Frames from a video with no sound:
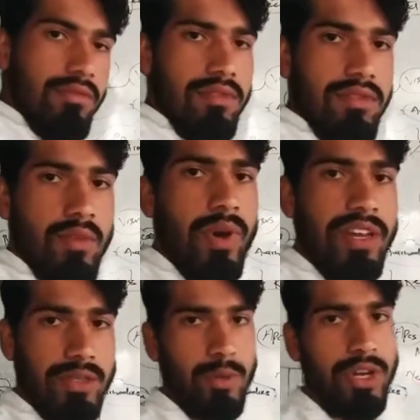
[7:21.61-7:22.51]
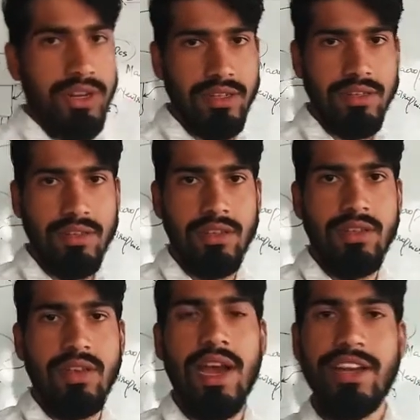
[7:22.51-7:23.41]
virus particles,
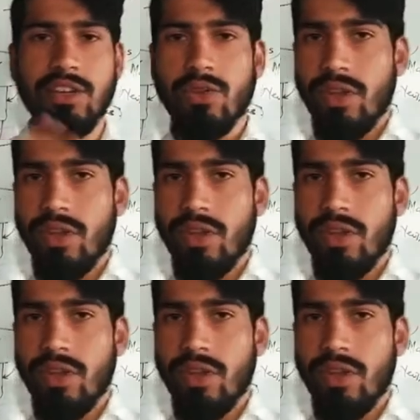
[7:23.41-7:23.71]
attach to the